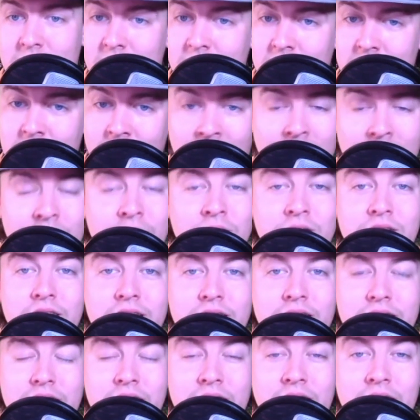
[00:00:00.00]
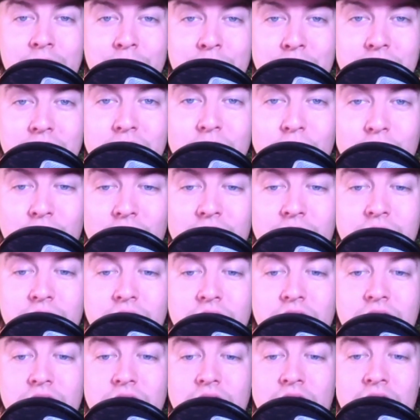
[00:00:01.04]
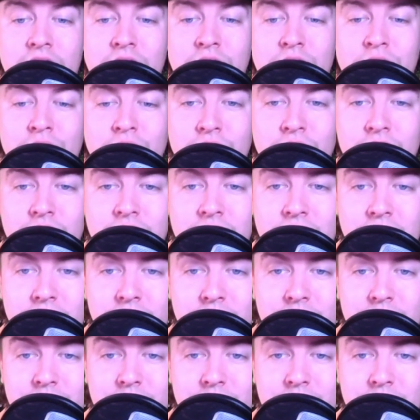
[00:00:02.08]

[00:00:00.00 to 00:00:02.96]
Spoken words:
I don't think they can beat the Ravens. I truly don't.